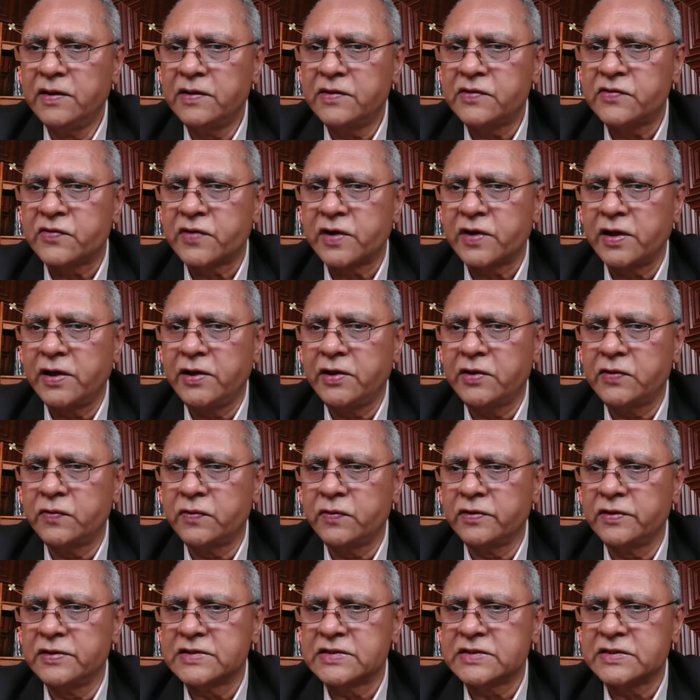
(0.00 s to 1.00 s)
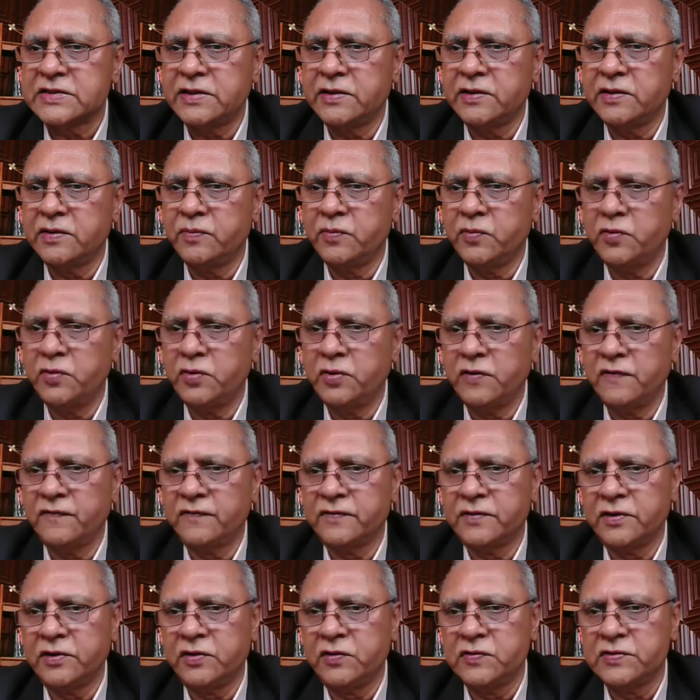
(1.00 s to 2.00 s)
Trying to understand the mode
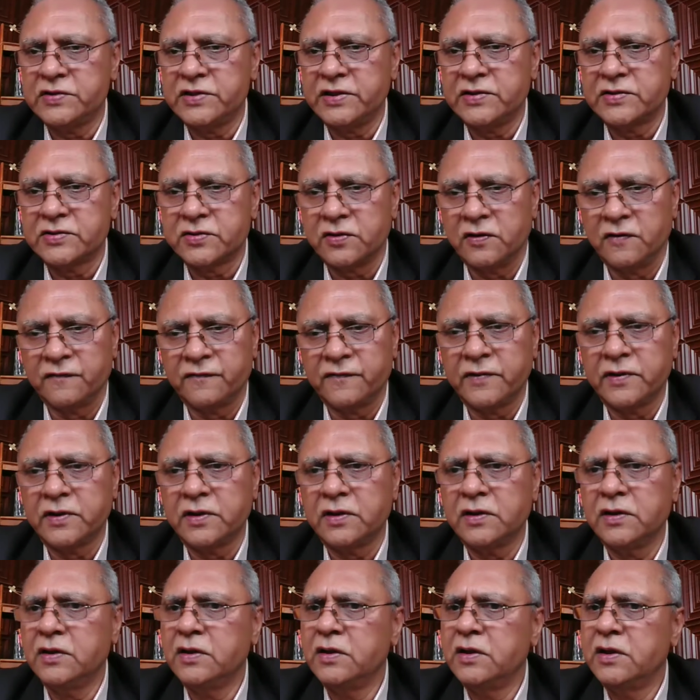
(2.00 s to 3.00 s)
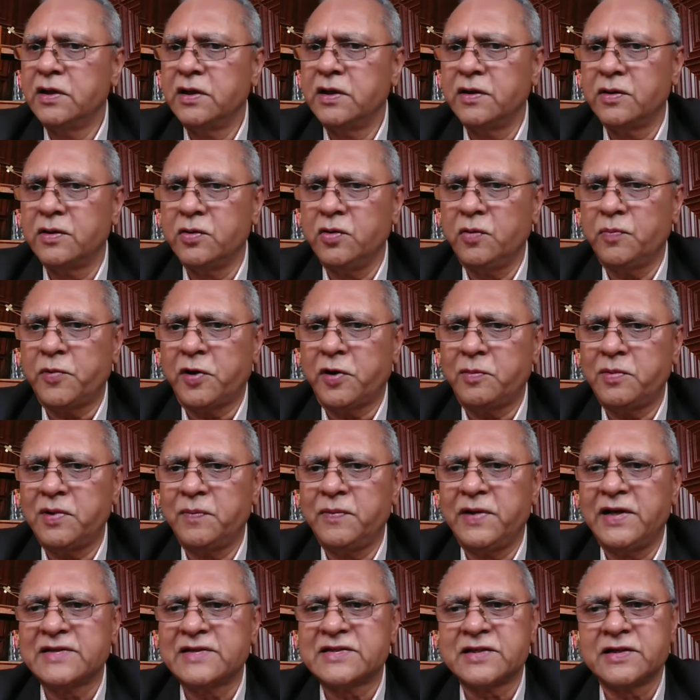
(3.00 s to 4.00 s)
of the using software. No
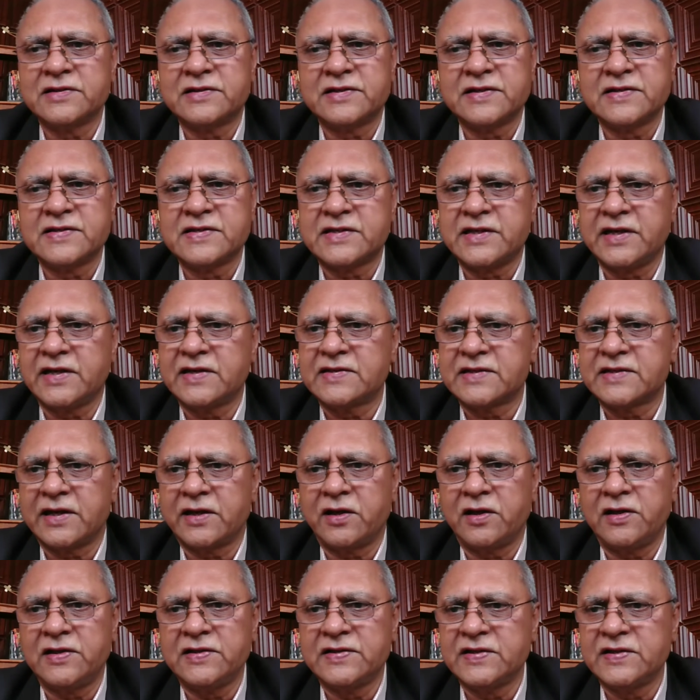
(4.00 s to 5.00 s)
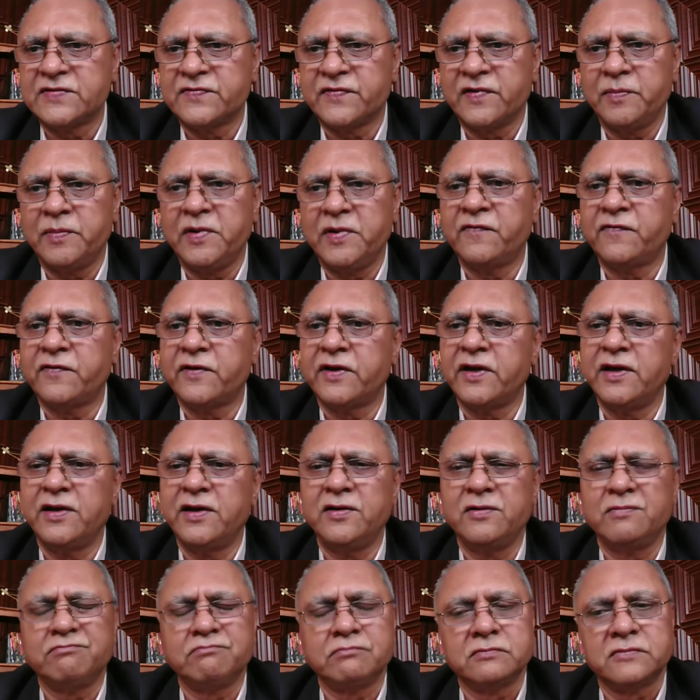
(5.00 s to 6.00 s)
problem. As such as six analysis will be
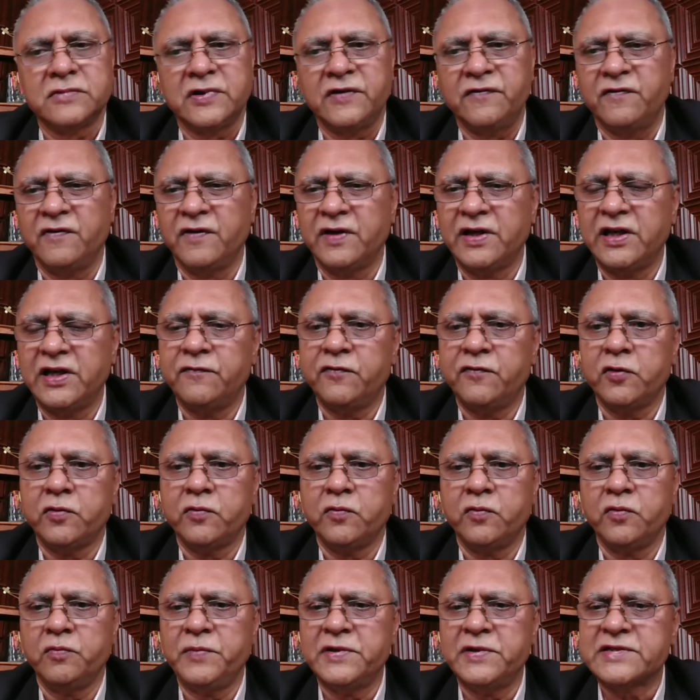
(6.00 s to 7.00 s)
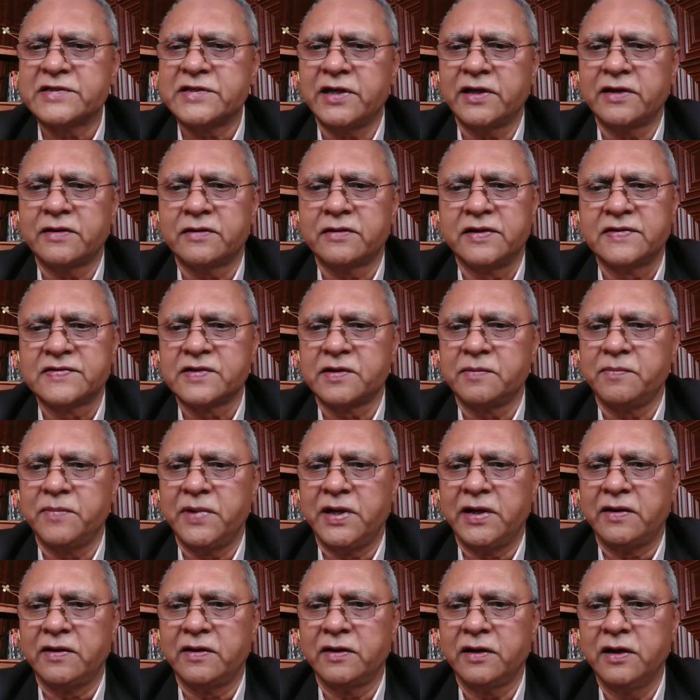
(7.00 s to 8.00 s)
free. Even if you do mistake, doesn't
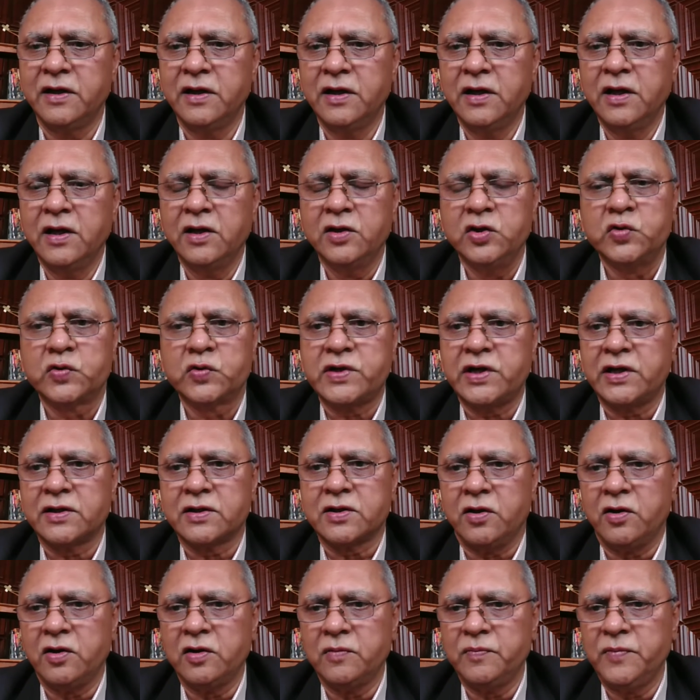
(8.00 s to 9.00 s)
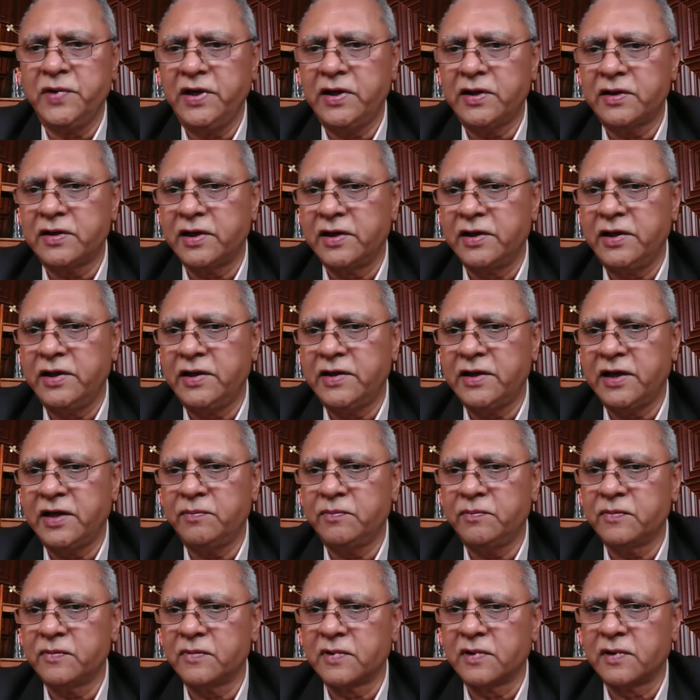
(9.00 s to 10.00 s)
matter. You can call me at any
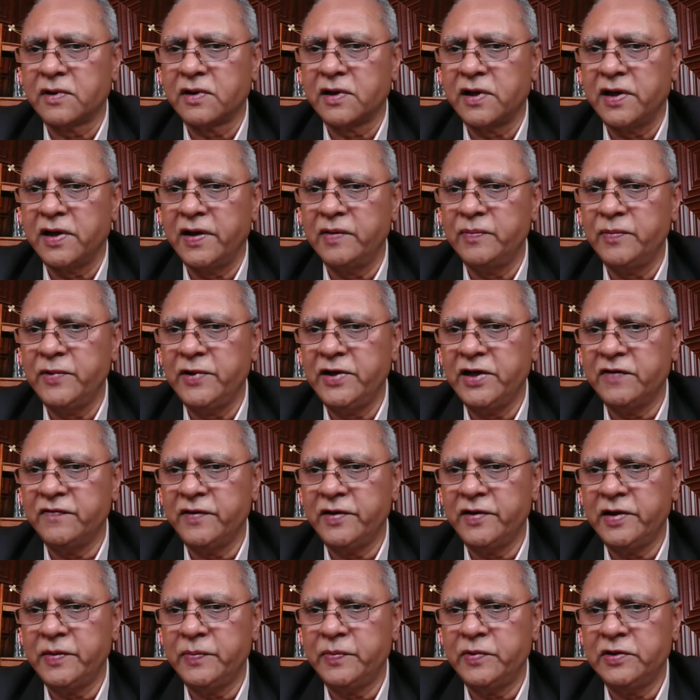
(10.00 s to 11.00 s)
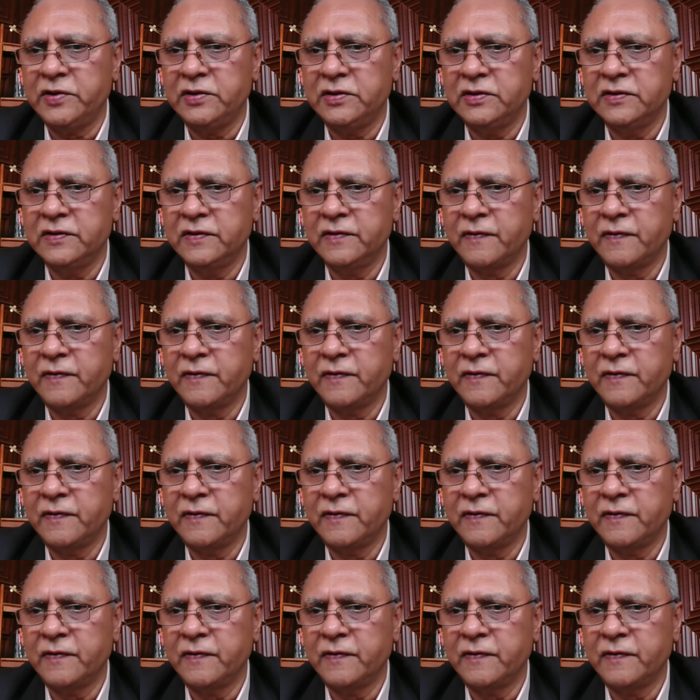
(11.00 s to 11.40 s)
time. I'll be available.